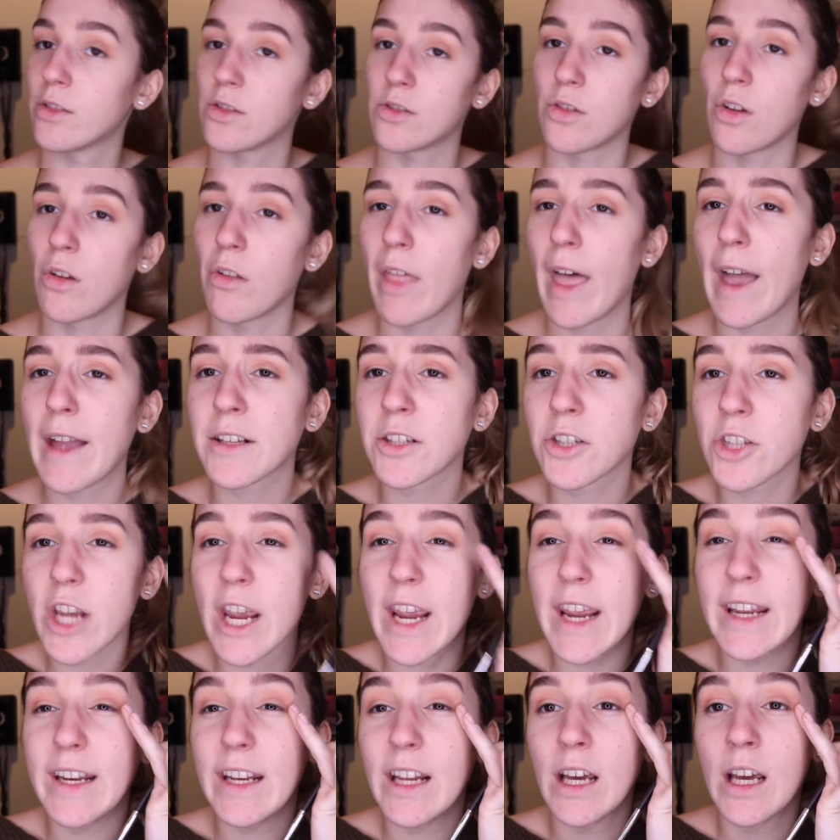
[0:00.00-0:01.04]
So that
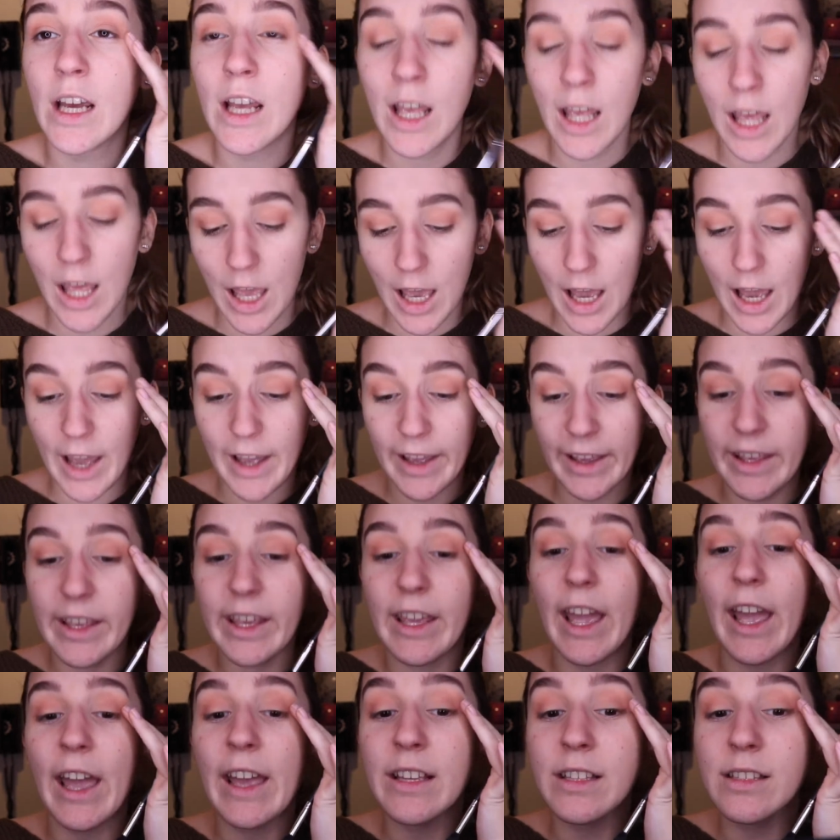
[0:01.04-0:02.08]
shade, I
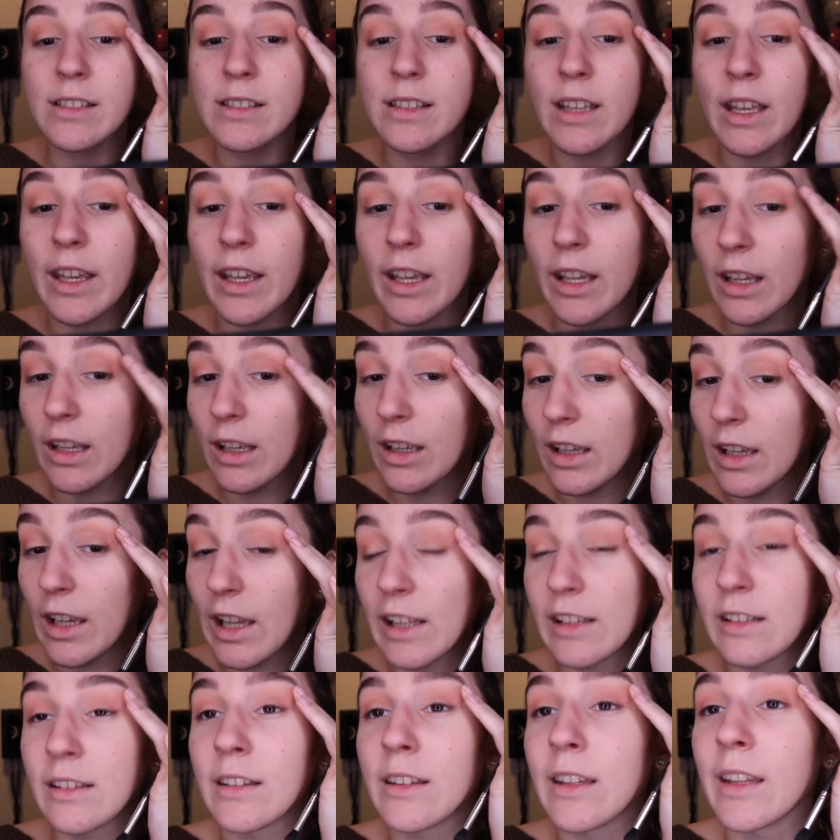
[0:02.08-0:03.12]
guess like
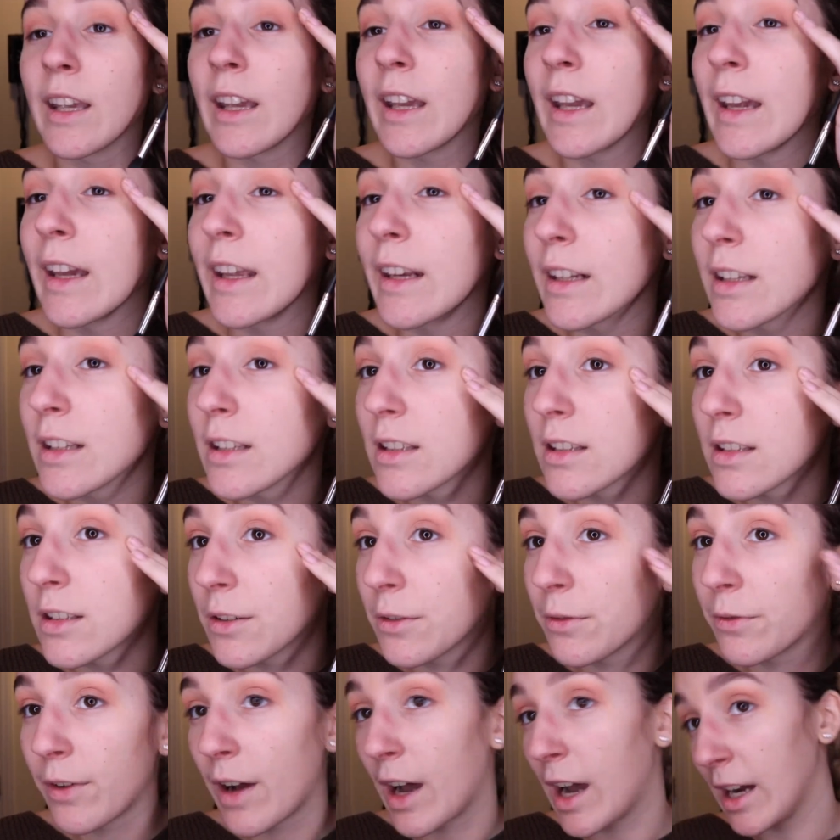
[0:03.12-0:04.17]
it did
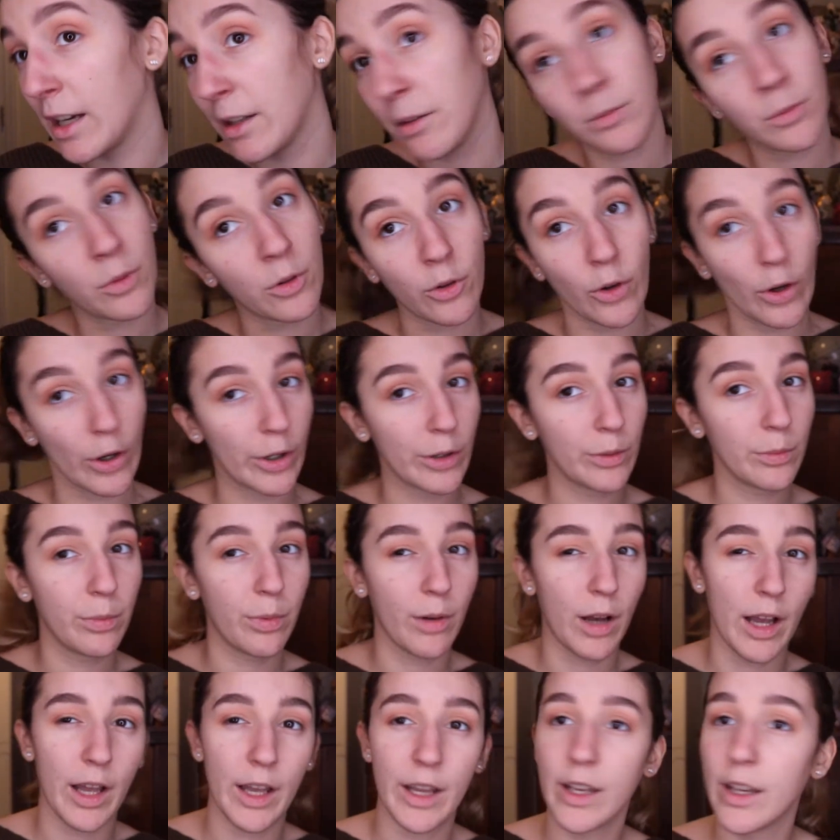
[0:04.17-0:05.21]
define more,
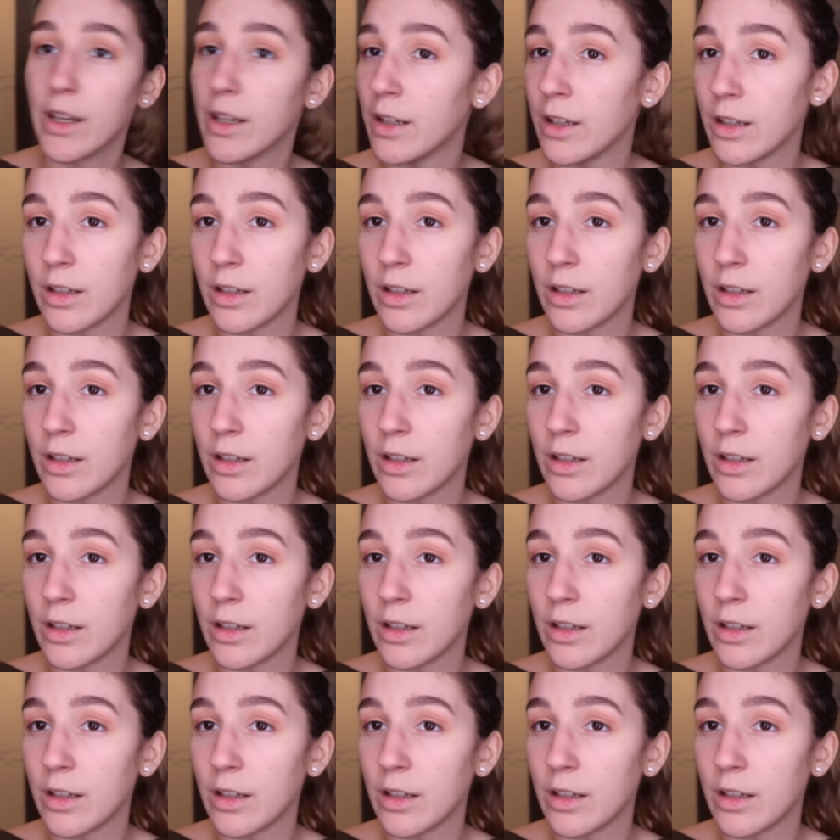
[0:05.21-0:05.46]
but